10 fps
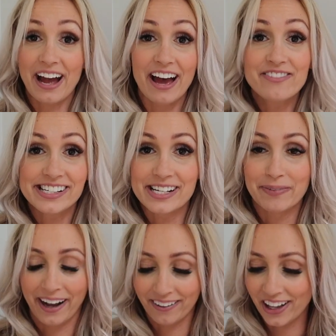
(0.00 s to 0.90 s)
don't have any in
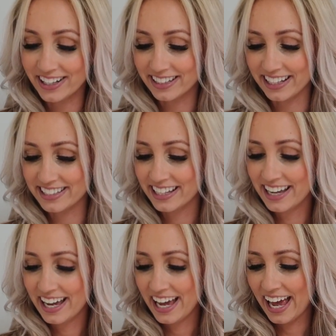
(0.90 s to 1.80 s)
my closet.
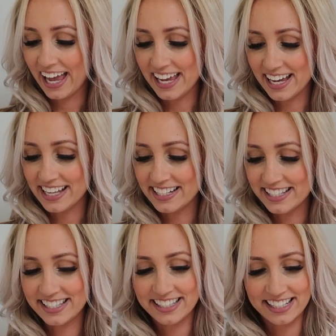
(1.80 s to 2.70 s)

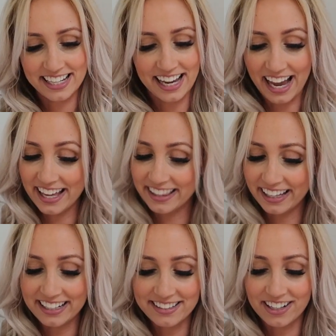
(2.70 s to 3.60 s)
And I,
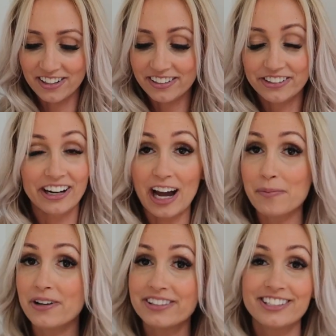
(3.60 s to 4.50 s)
like I said earlier,
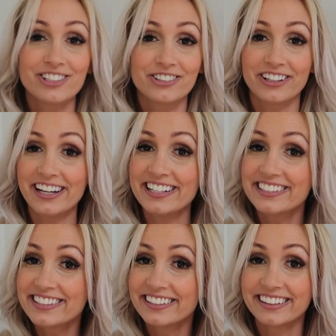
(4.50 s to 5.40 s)
I'm on the
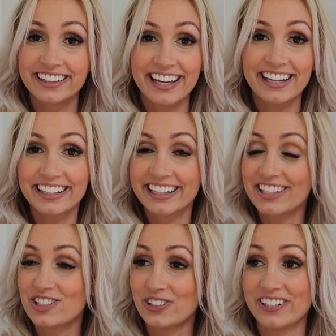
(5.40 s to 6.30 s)
straight
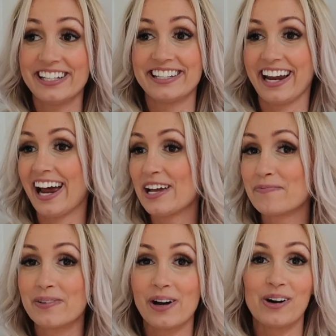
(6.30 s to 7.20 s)
leg trend. I
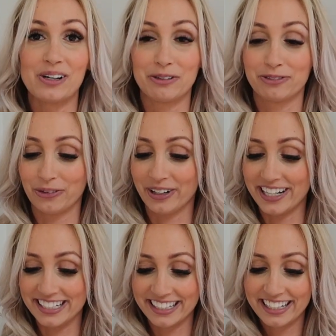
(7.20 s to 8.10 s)
am all for
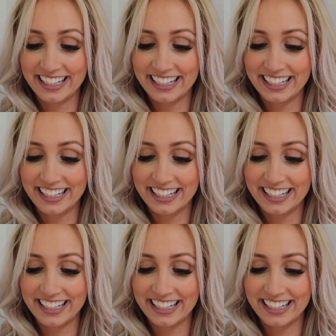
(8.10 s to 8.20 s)
it.